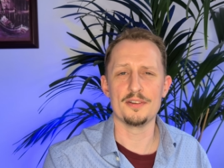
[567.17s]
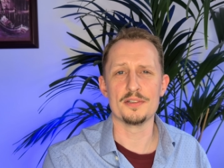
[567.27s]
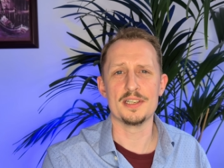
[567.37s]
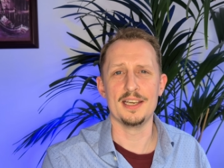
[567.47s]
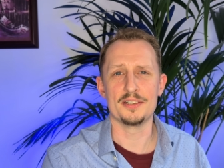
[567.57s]
of
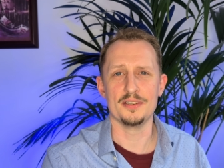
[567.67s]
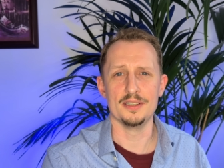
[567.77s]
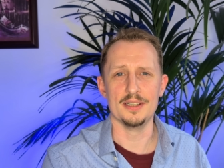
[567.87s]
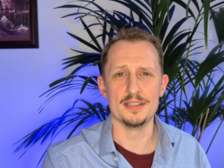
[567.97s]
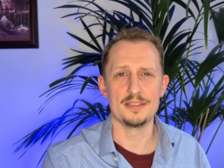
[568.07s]
those snakes
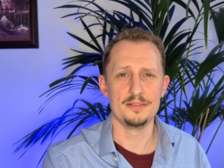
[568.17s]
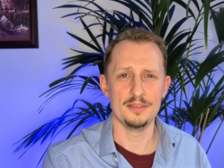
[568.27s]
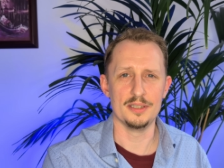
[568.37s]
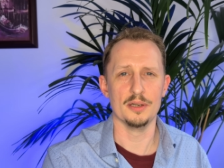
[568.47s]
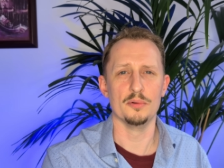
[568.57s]
on the list
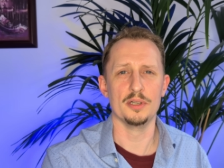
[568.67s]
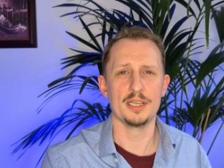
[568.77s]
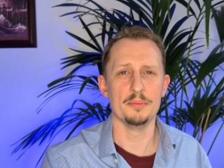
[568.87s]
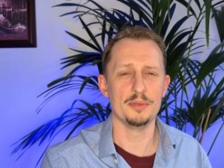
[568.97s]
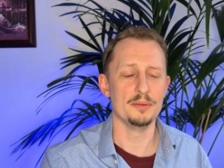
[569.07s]
you don't want
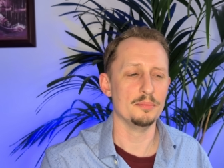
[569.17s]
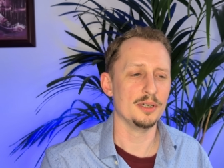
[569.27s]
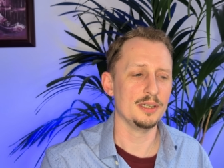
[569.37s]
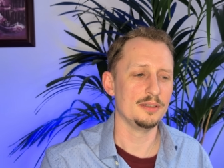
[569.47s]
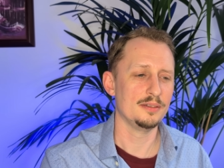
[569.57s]
to get bitten
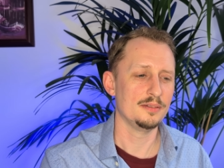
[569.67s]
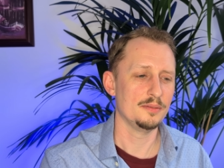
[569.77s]
by.